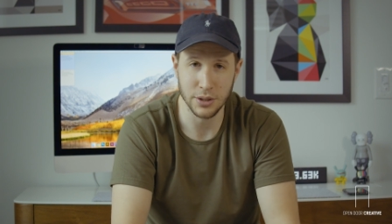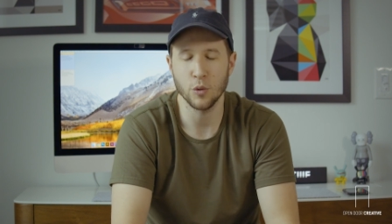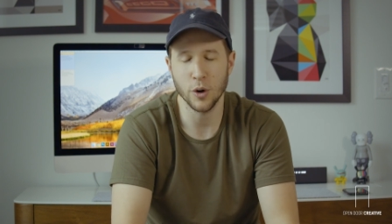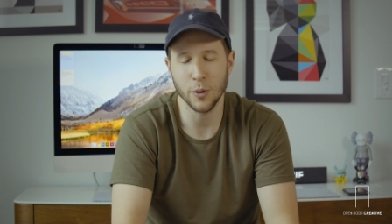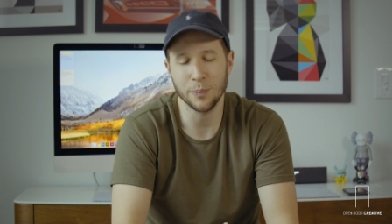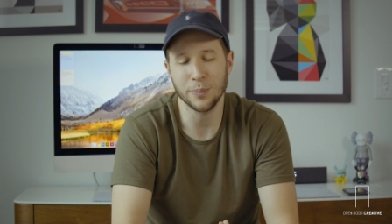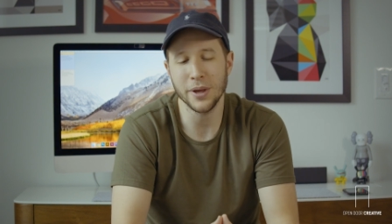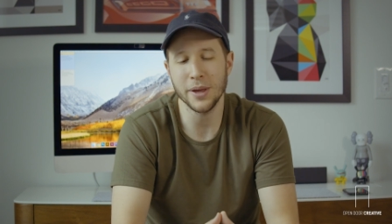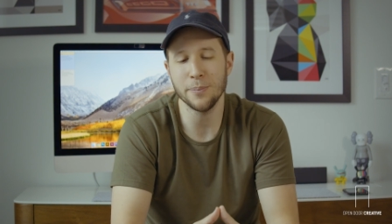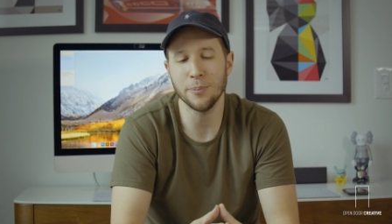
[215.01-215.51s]

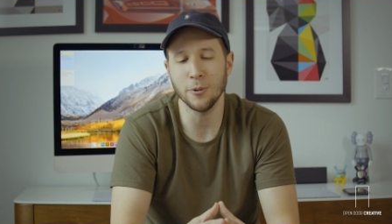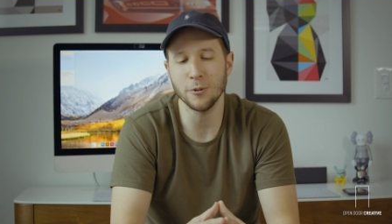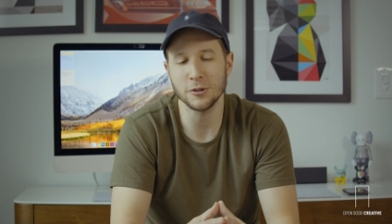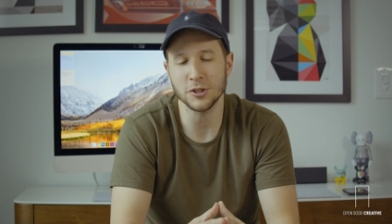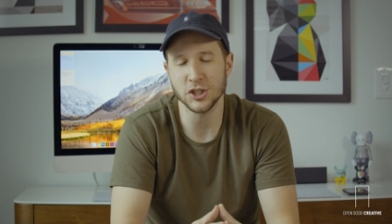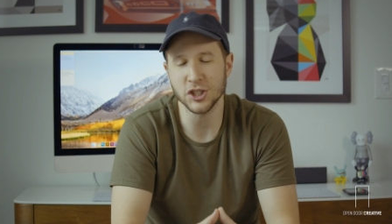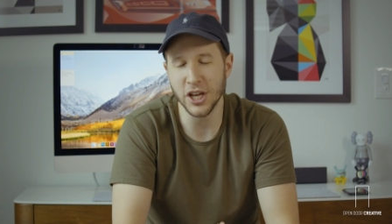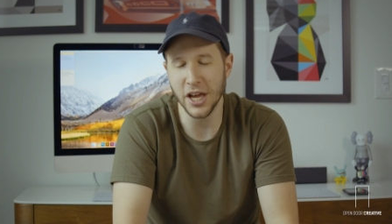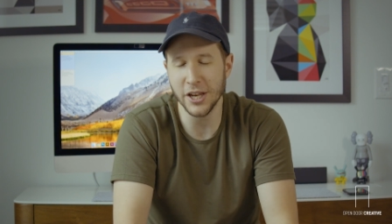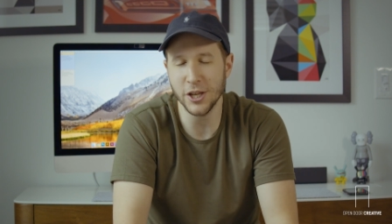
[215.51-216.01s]
where people
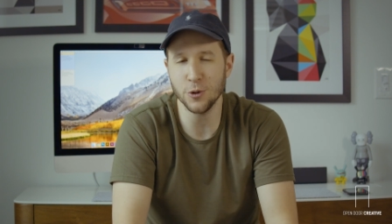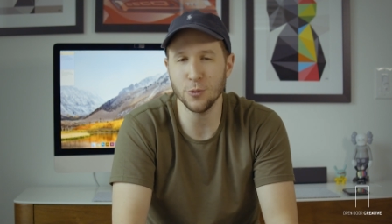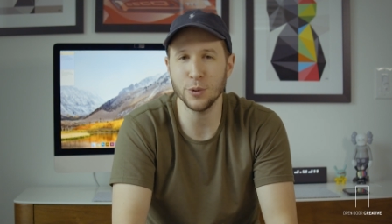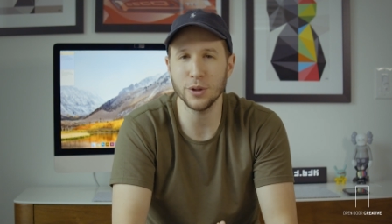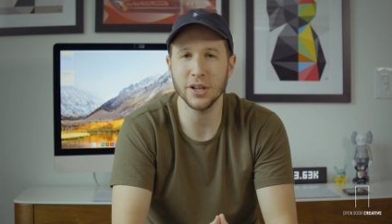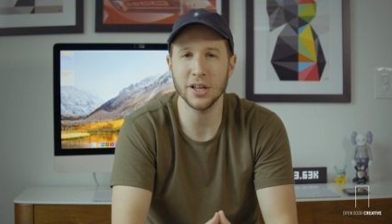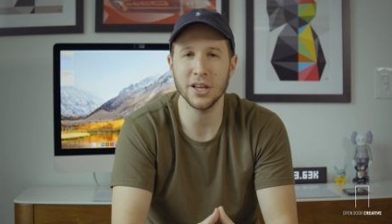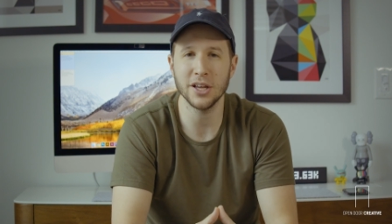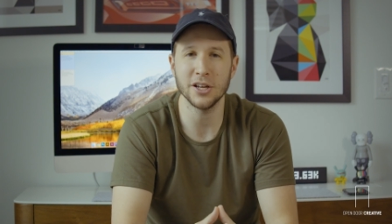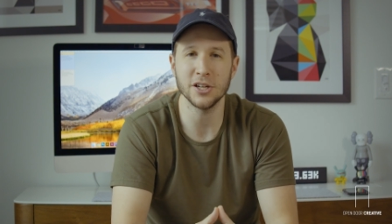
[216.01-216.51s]

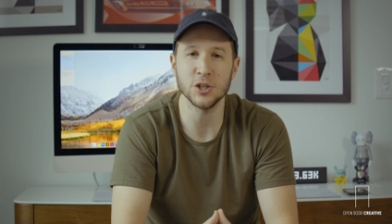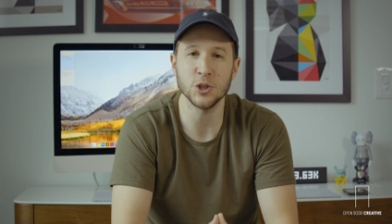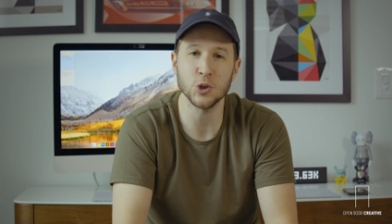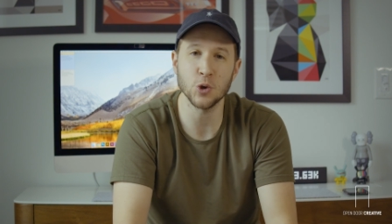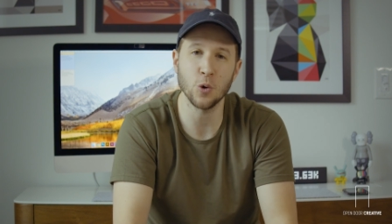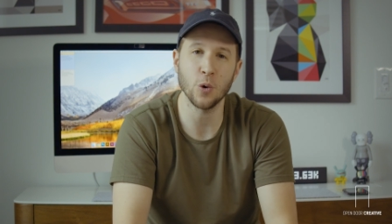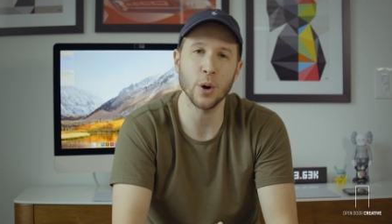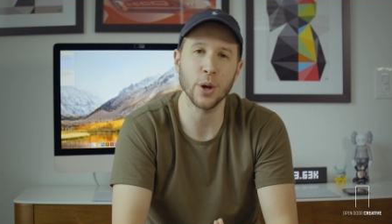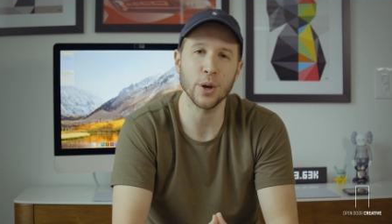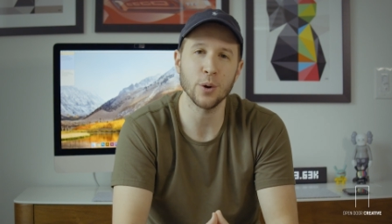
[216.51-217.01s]
genuinely
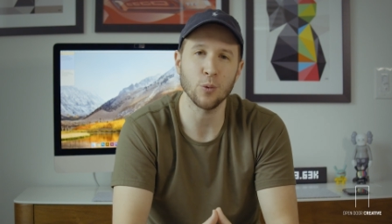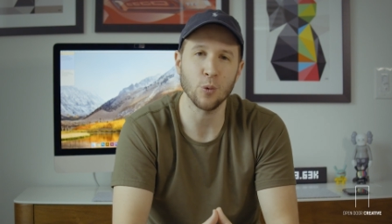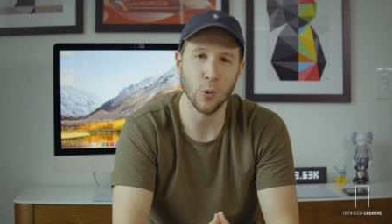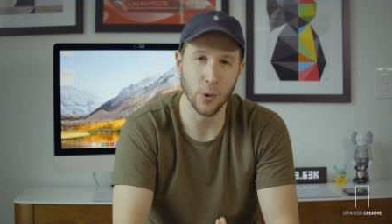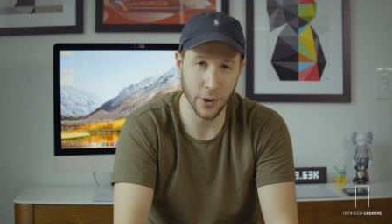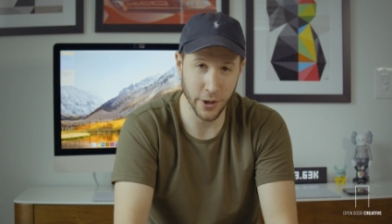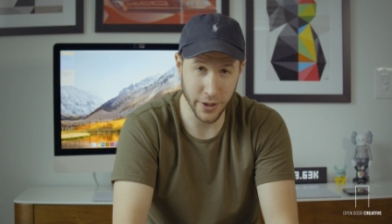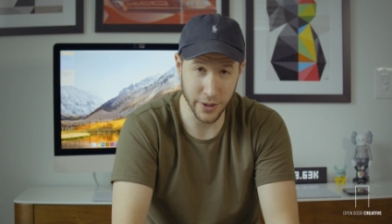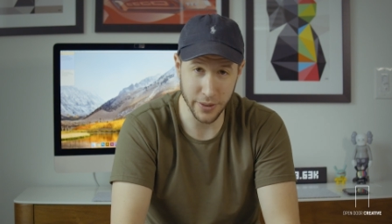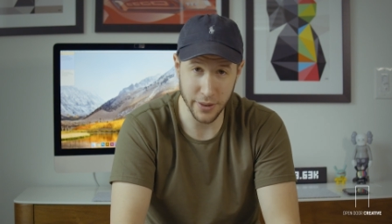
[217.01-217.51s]
enjoy
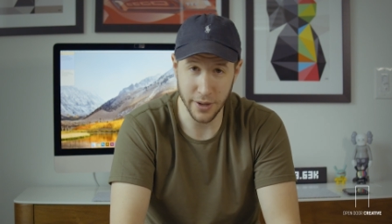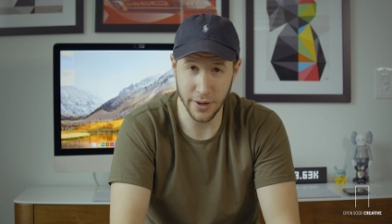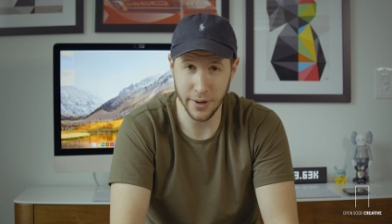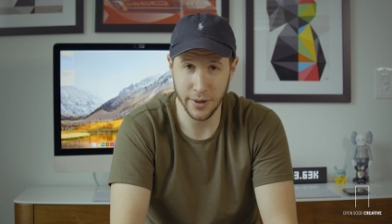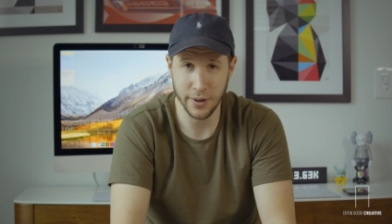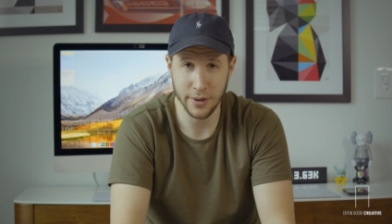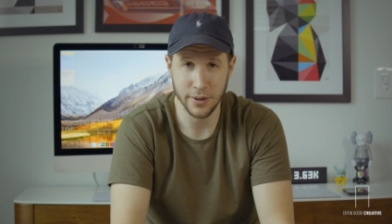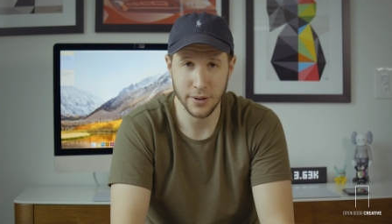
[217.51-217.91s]
working there.